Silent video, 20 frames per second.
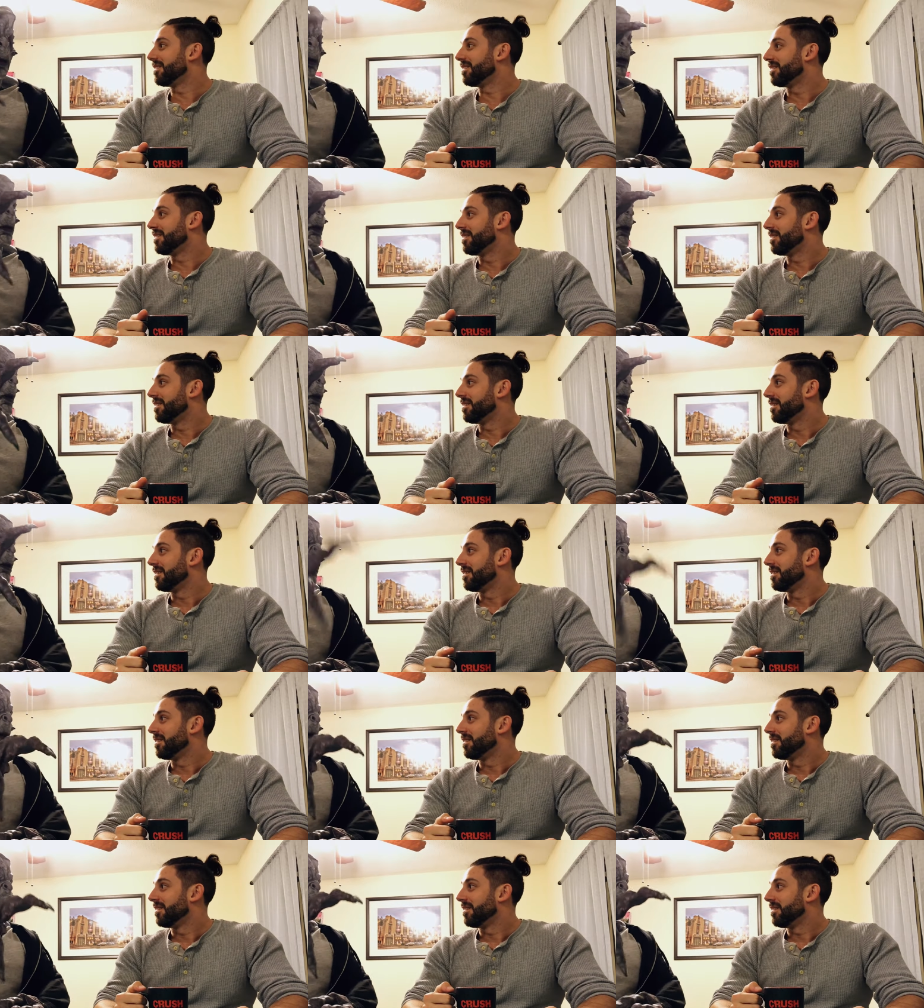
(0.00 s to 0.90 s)

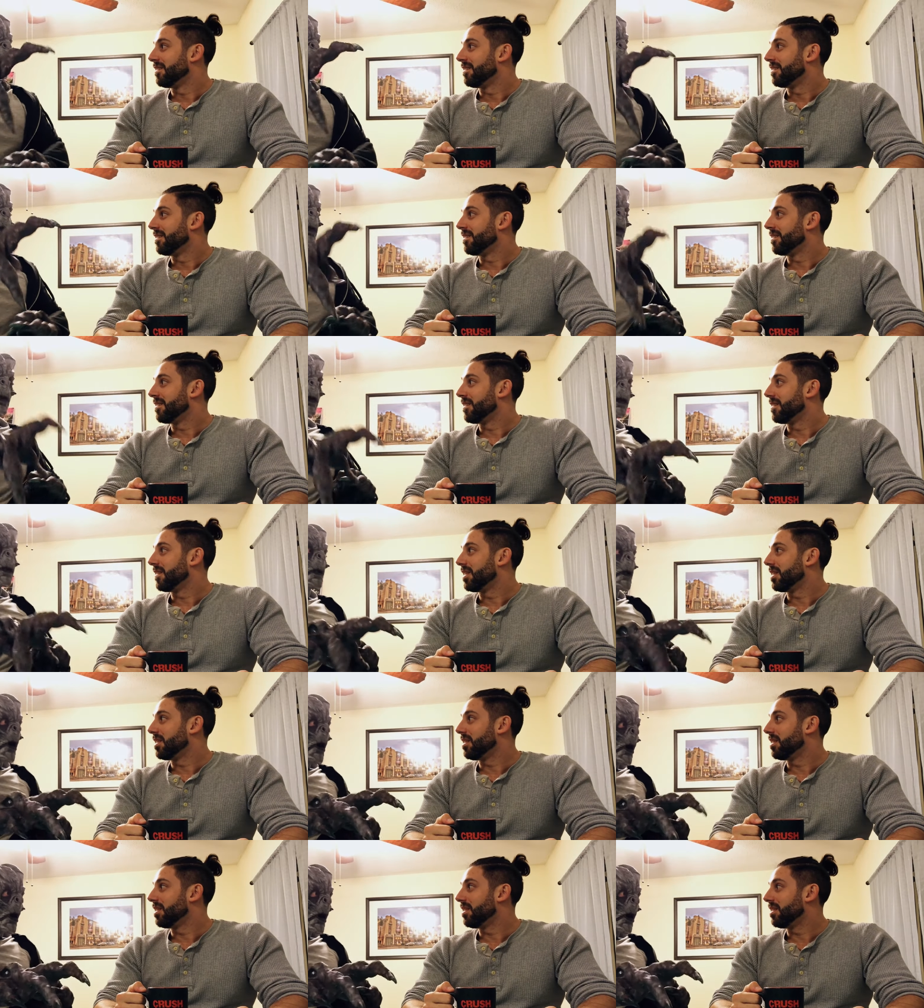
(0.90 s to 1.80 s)
Or there's a little
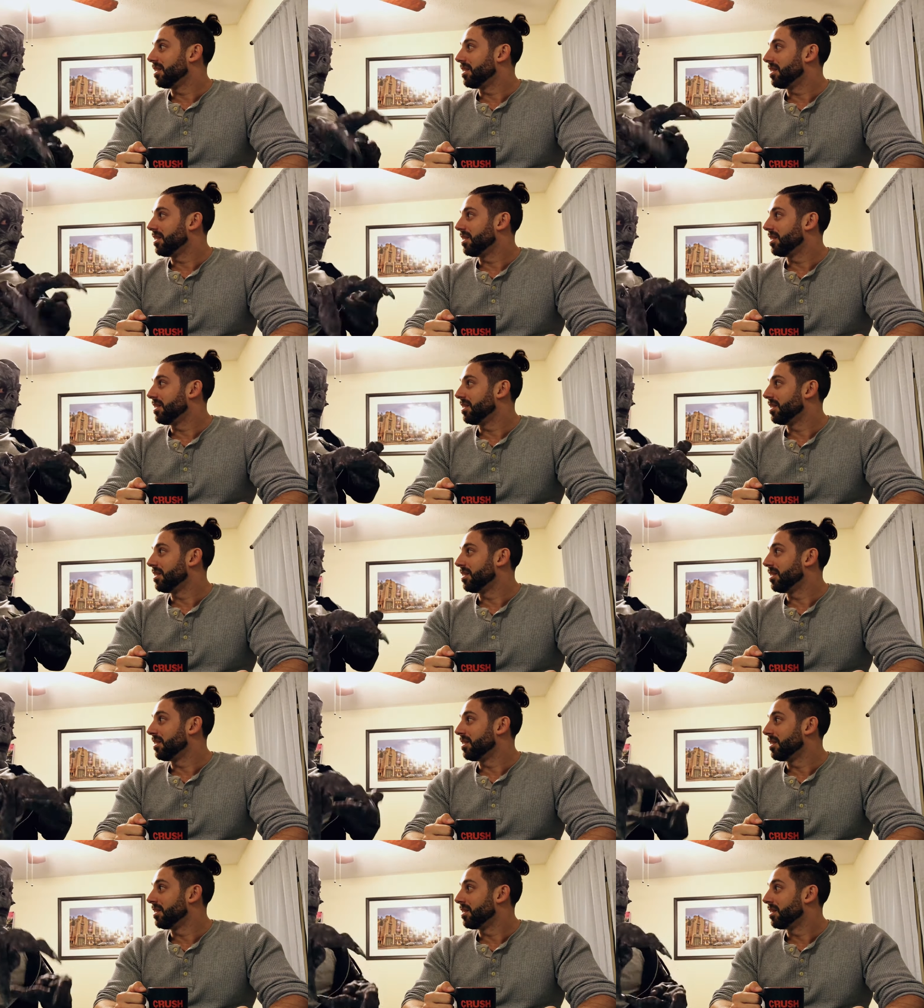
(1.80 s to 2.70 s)
boy who's
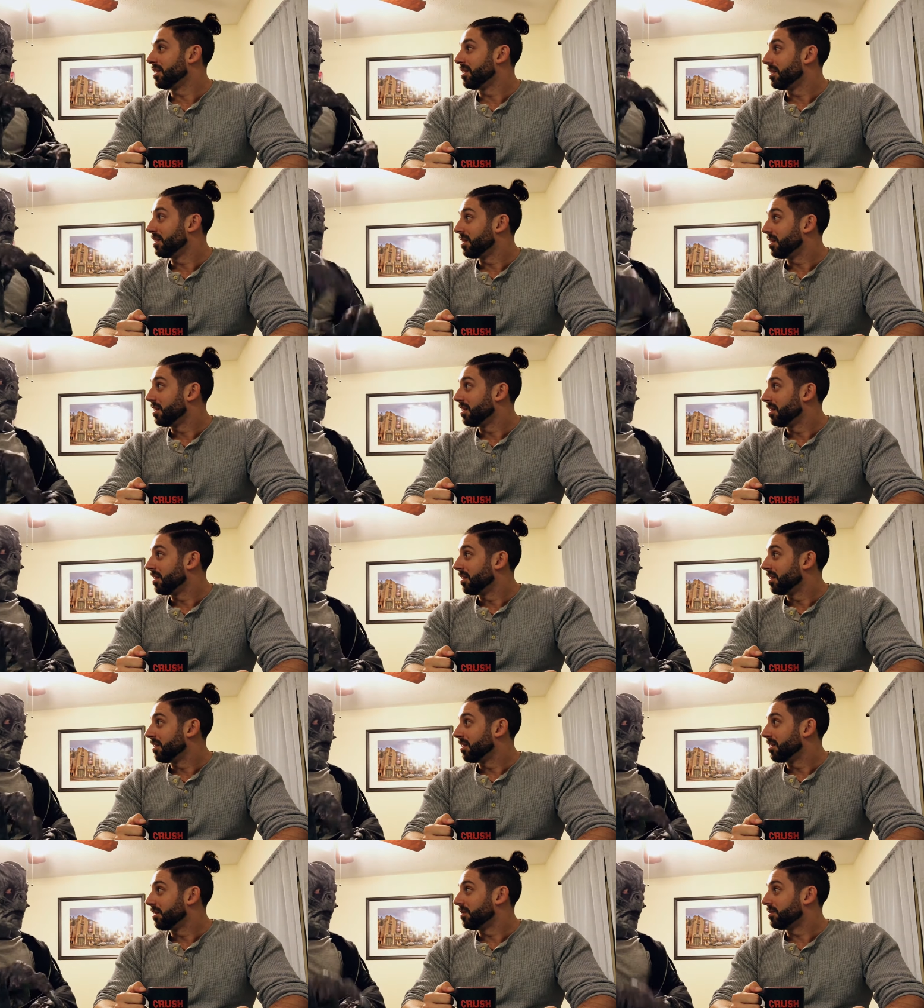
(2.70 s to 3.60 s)
alive and he sees
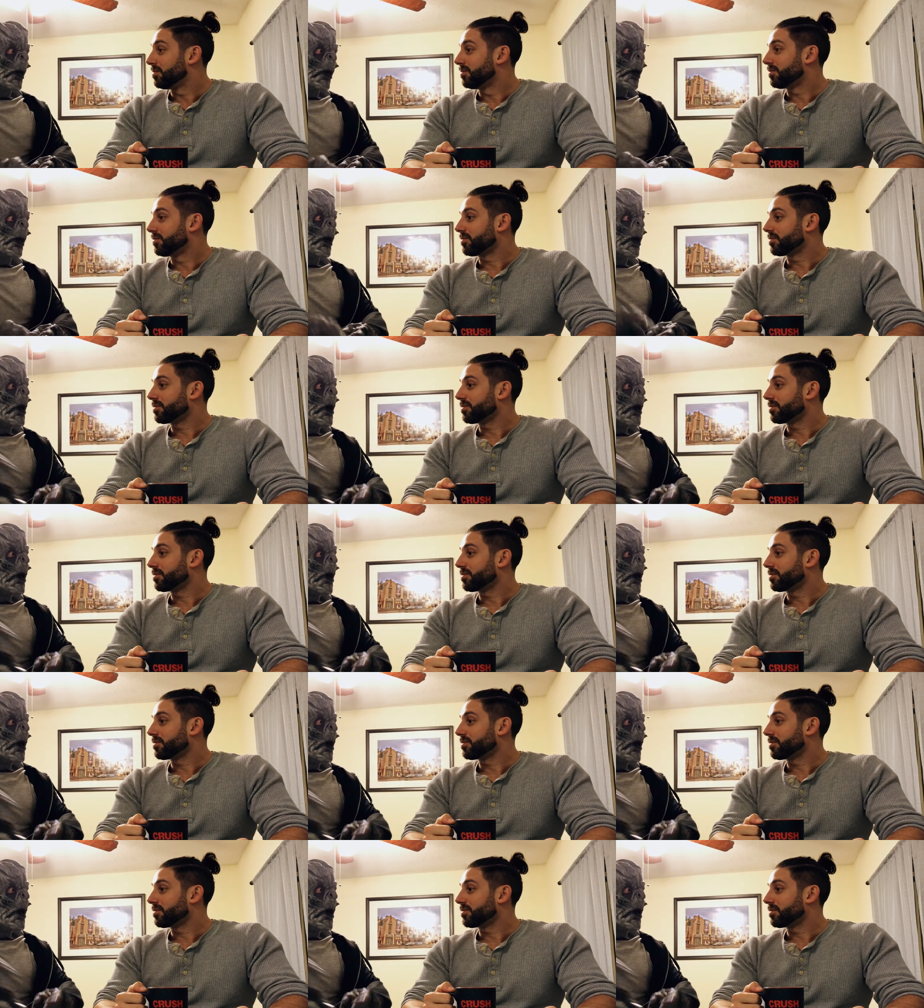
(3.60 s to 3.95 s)
dead people.